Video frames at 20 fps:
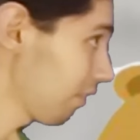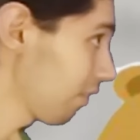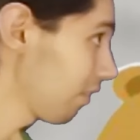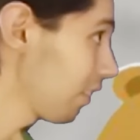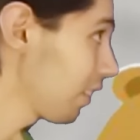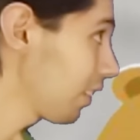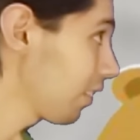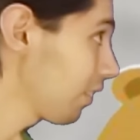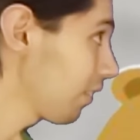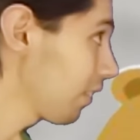
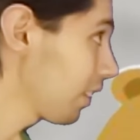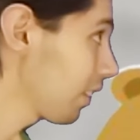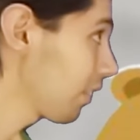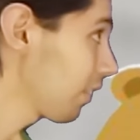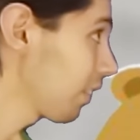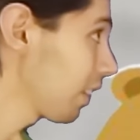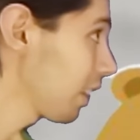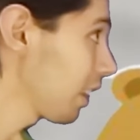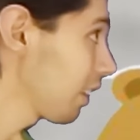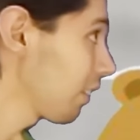Well,
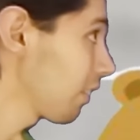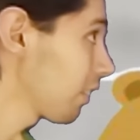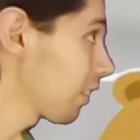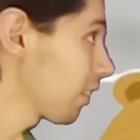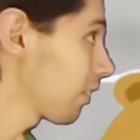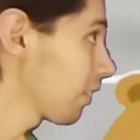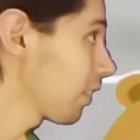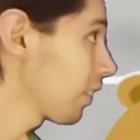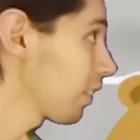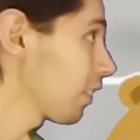
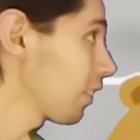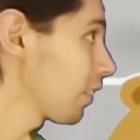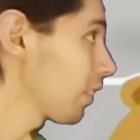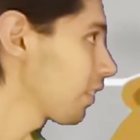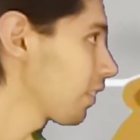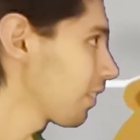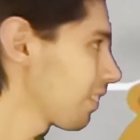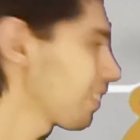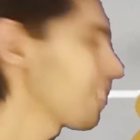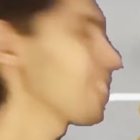milk for
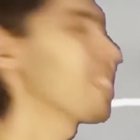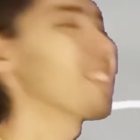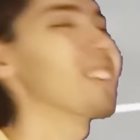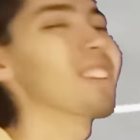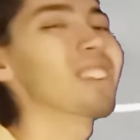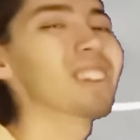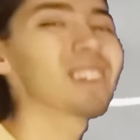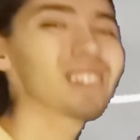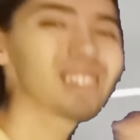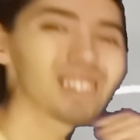Papa
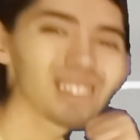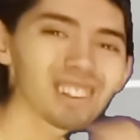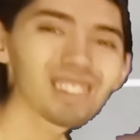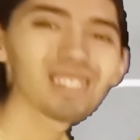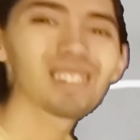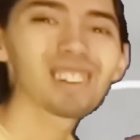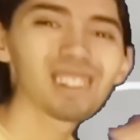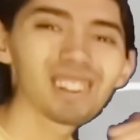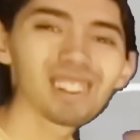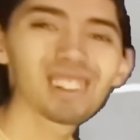Bear
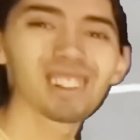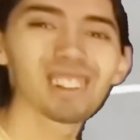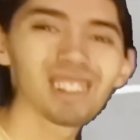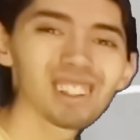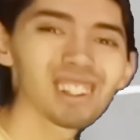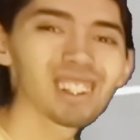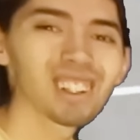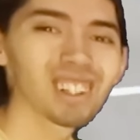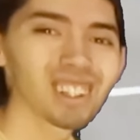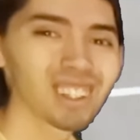just the
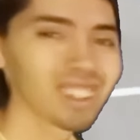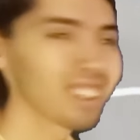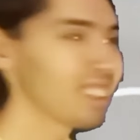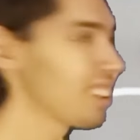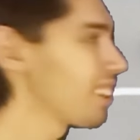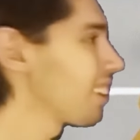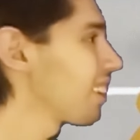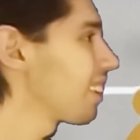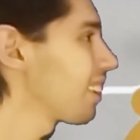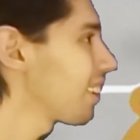right
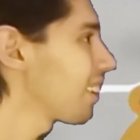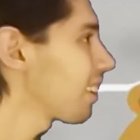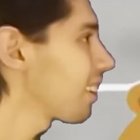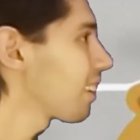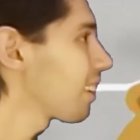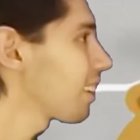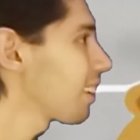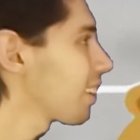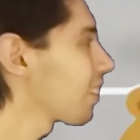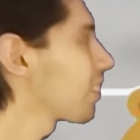amount.
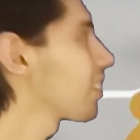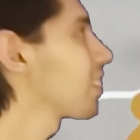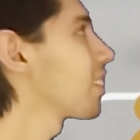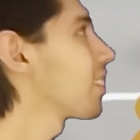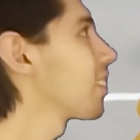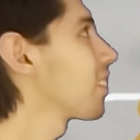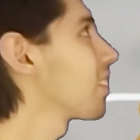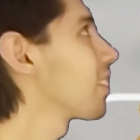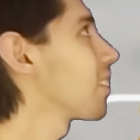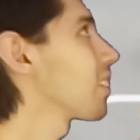Oh,
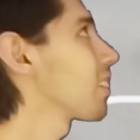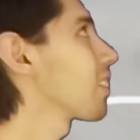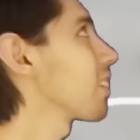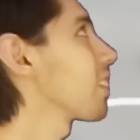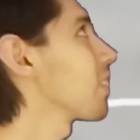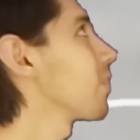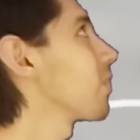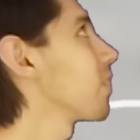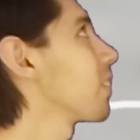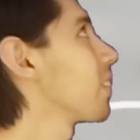thank, Thank
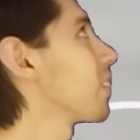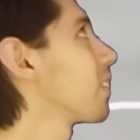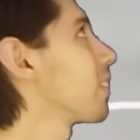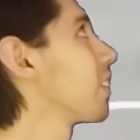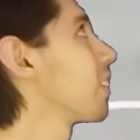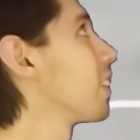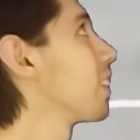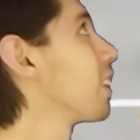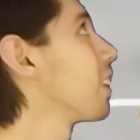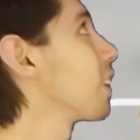you, you, so,
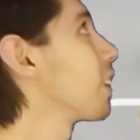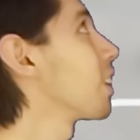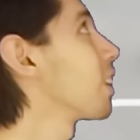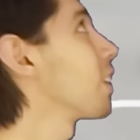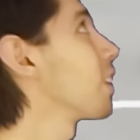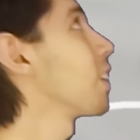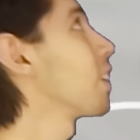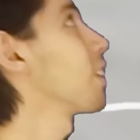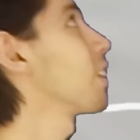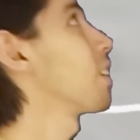so much.
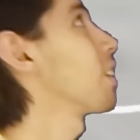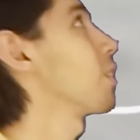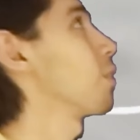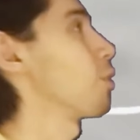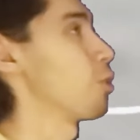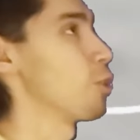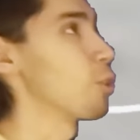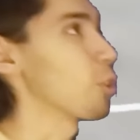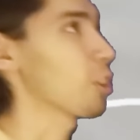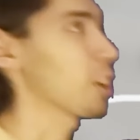much.
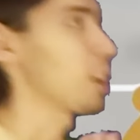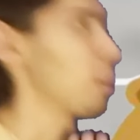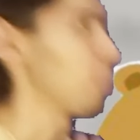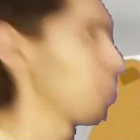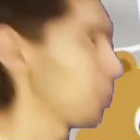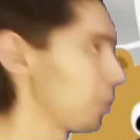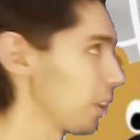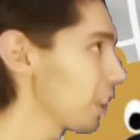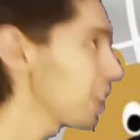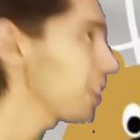You're
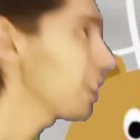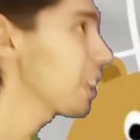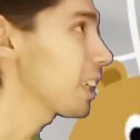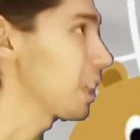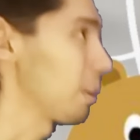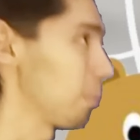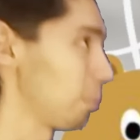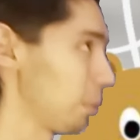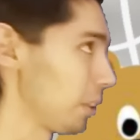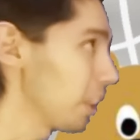completely,
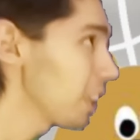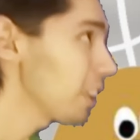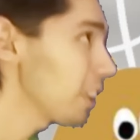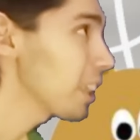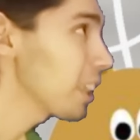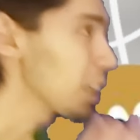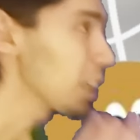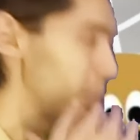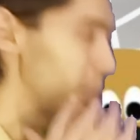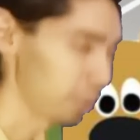completely,
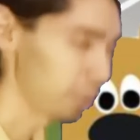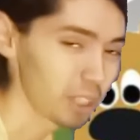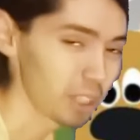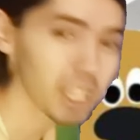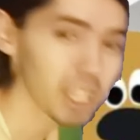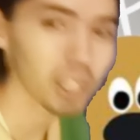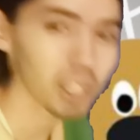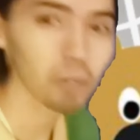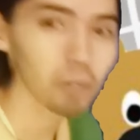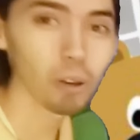
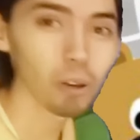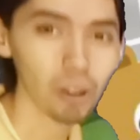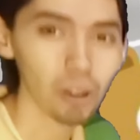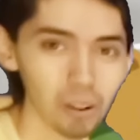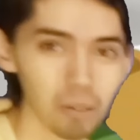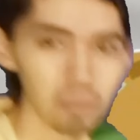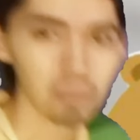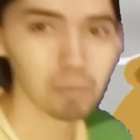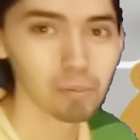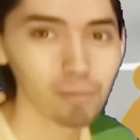completely
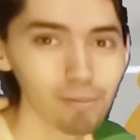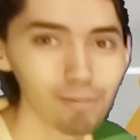welcome.